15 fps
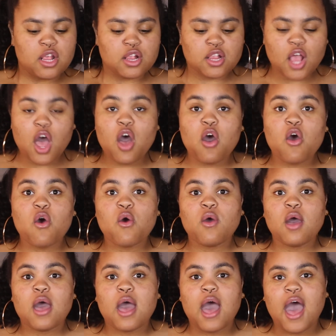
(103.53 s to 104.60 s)

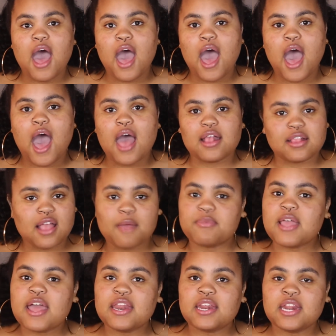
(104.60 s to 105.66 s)
So I
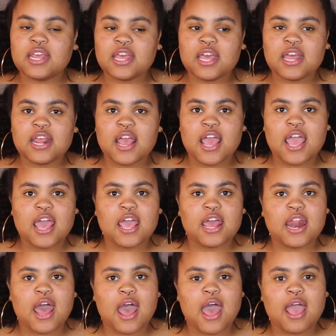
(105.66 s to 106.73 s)
stopped editing it
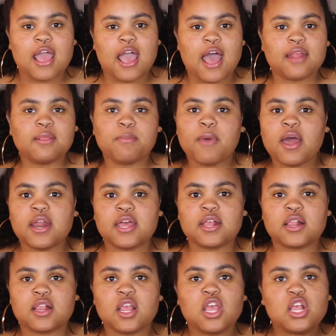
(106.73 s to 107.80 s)
and I got the
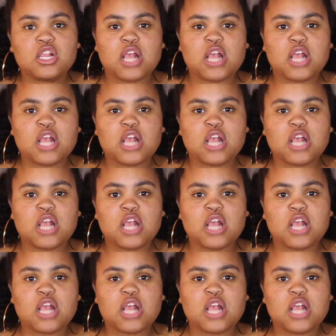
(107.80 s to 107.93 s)
products.